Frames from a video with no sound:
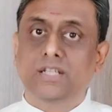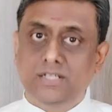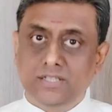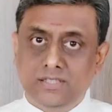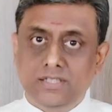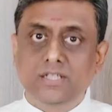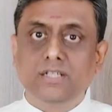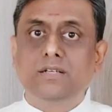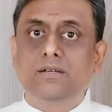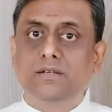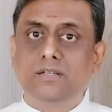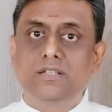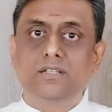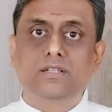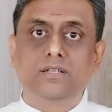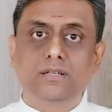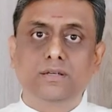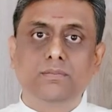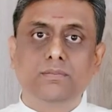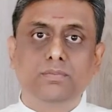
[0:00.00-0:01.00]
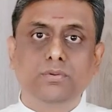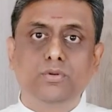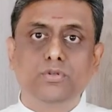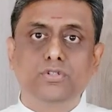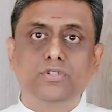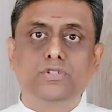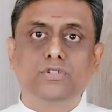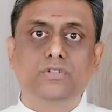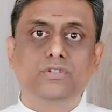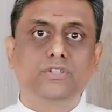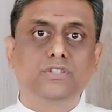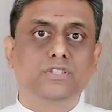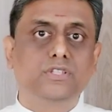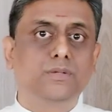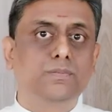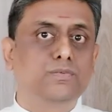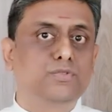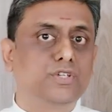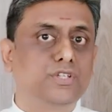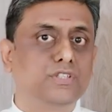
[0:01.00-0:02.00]
in certain portions of the
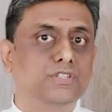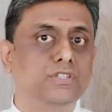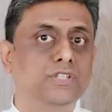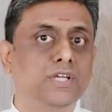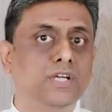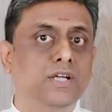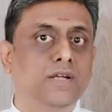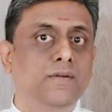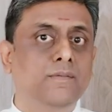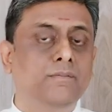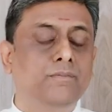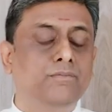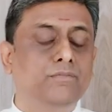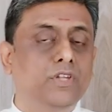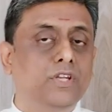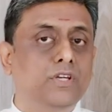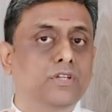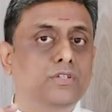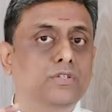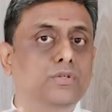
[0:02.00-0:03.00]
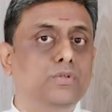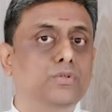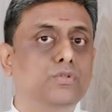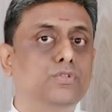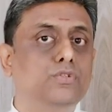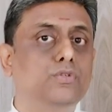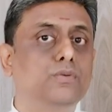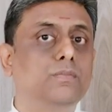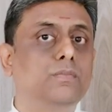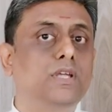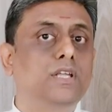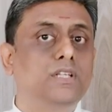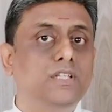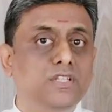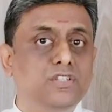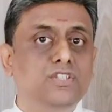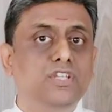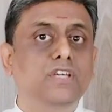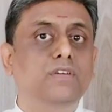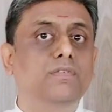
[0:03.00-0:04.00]
scriptures, it is used to mean the
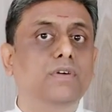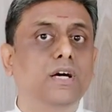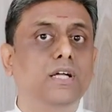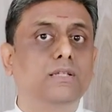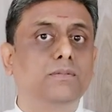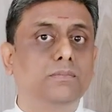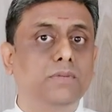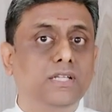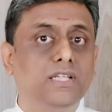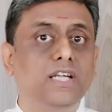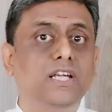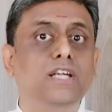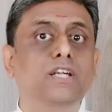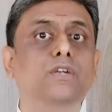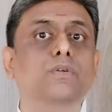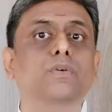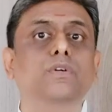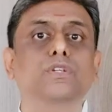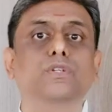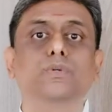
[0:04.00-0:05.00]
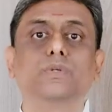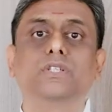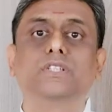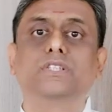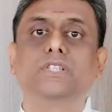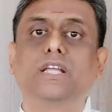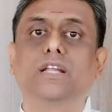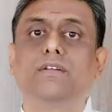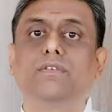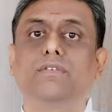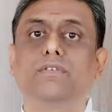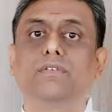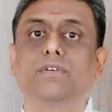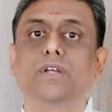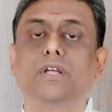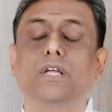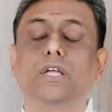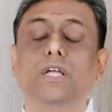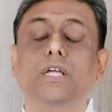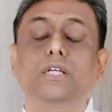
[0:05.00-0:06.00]
Jivatma, the individual self.
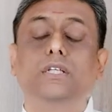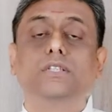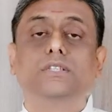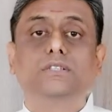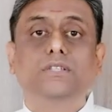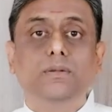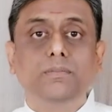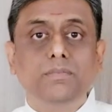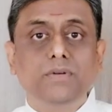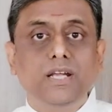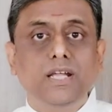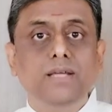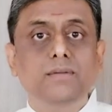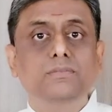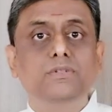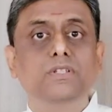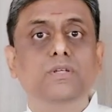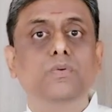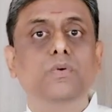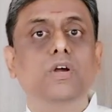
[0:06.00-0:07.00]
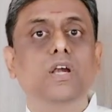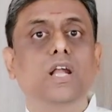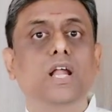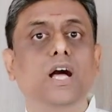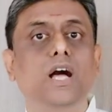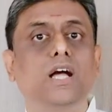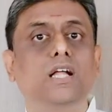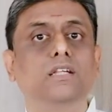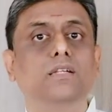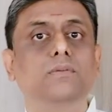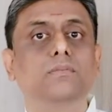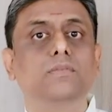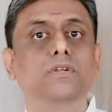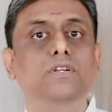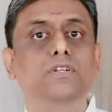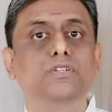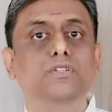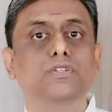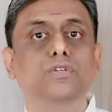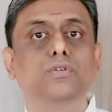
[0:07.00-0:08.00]
Sometimes the word Atman
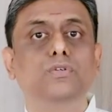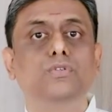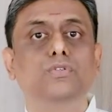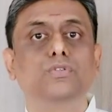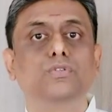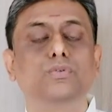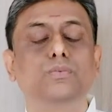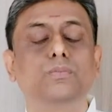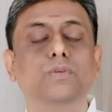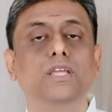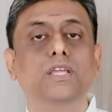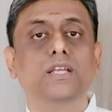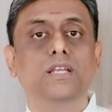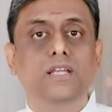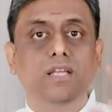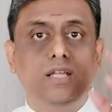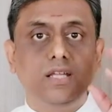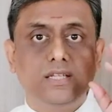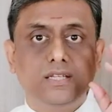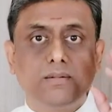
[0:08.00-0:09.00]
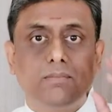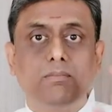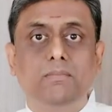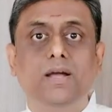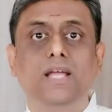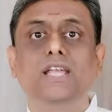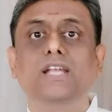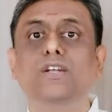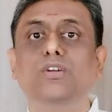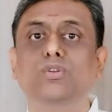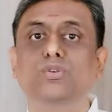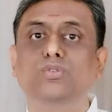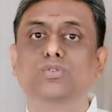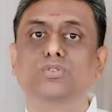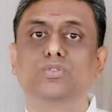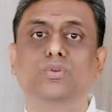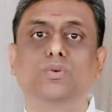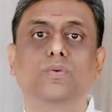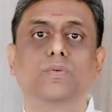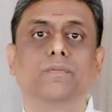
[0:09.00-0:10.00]
is used to mean the mind
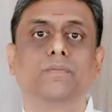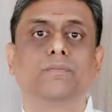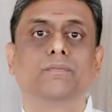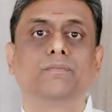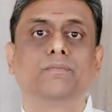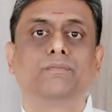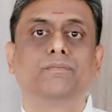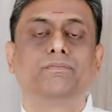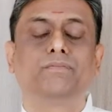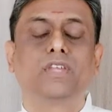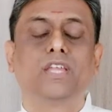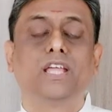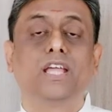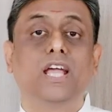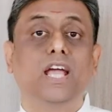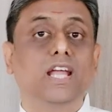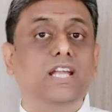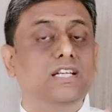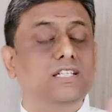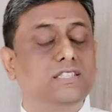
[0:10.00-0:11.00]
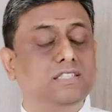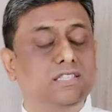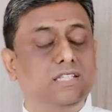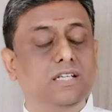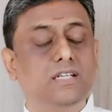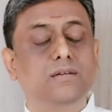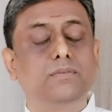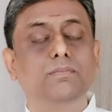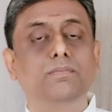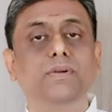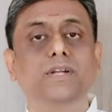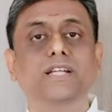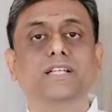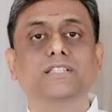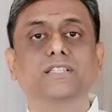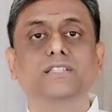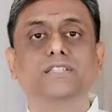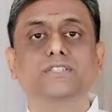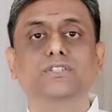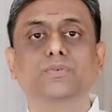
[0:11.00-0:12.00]
also. And in certain
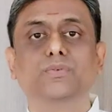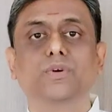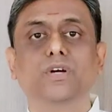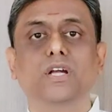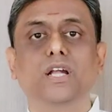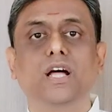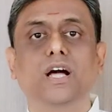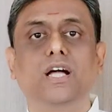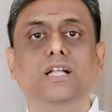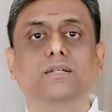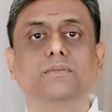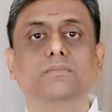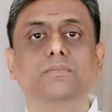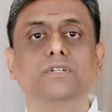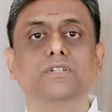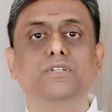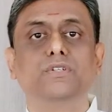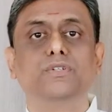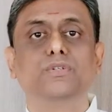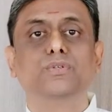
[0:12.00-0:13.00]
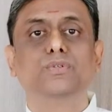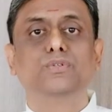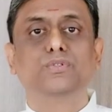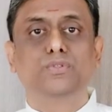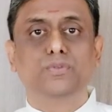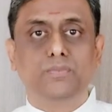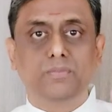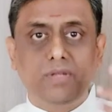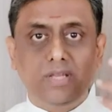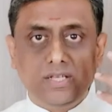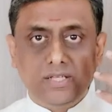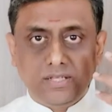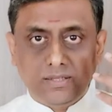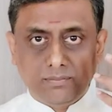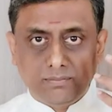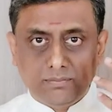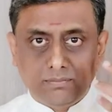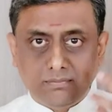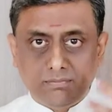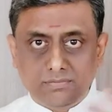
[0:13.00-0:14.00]
places the word Atman is used to mean
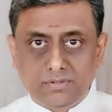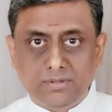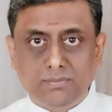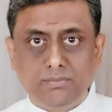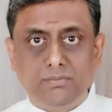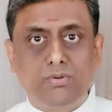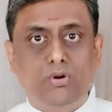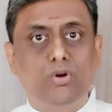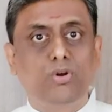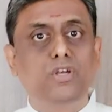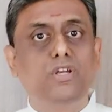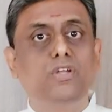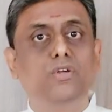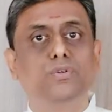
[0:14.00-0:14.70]
the body